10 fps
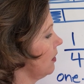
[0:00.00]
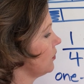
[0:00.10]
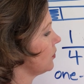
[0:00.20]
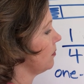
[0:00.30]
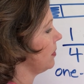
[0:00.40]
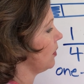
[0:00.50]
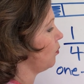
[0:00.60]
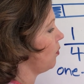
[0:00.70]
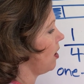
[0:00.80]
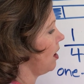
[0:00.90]
Should be a
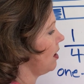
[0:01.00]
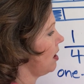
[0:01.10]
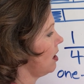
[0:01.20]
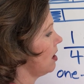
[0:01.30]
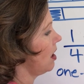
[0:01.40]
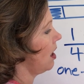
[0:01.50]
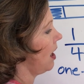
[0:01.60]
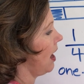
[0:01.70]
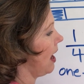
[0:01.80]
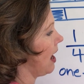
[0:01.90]
1/2,
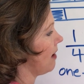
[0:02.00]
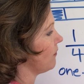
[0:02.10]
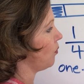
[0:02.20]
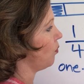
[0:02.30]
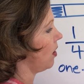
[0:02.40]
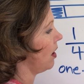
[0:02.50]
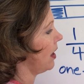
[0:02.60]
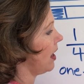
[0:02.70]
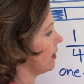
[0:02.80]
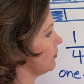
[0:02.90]
a 1
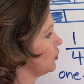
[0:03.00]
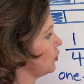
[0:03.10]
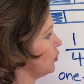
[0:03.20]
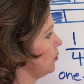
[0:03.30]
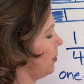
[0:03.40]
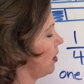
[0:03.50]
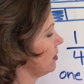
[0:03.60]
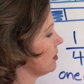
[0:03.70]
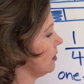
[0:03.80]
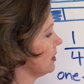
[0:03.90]
out of 2
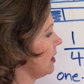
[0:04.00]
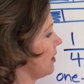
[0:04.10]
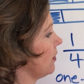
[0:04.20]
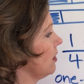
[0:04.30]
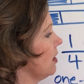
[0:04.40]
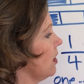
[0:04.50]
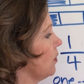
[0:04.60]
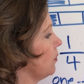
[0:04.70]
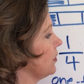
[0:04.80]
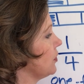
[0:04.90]
parts altogether,
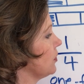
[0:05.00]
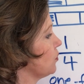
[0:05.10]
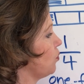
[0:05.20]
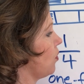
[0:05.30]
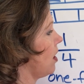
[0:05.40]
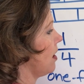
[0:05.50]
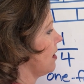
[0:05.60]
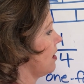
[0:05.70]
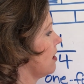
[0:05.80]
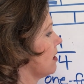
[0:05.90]
which is
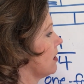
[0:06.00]
1-1/2.